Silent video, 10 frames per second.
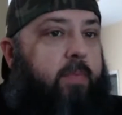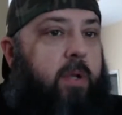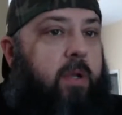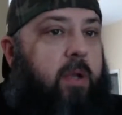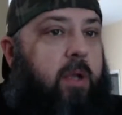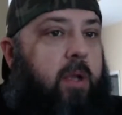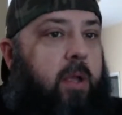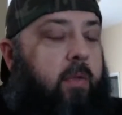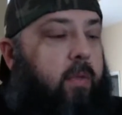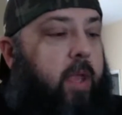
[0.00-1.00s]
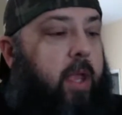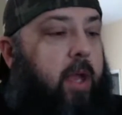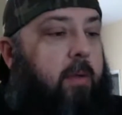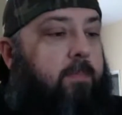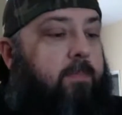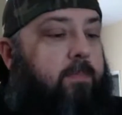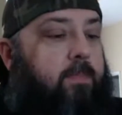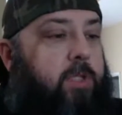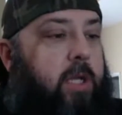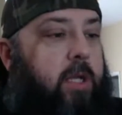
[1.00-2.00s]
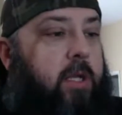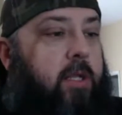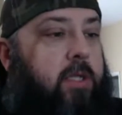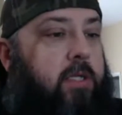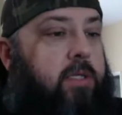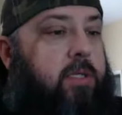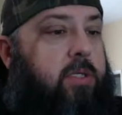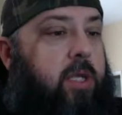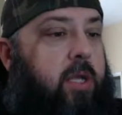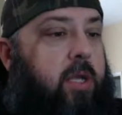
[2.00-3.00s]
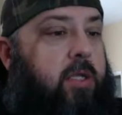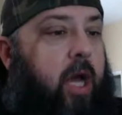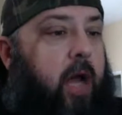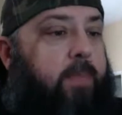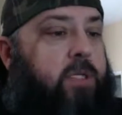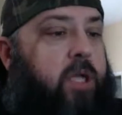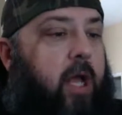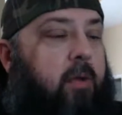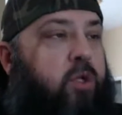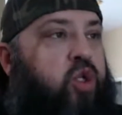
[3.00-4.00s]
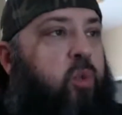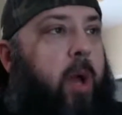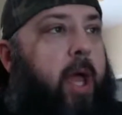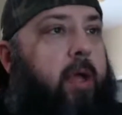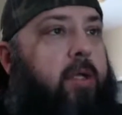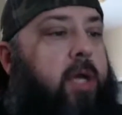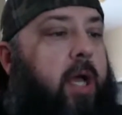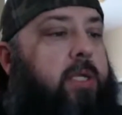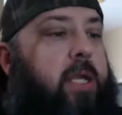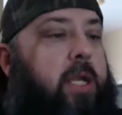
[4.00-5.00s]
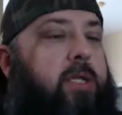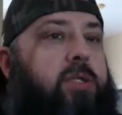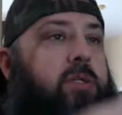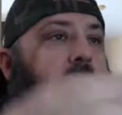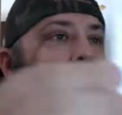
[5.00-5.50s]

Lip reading: But the this is the Top Style and Swag Tatis,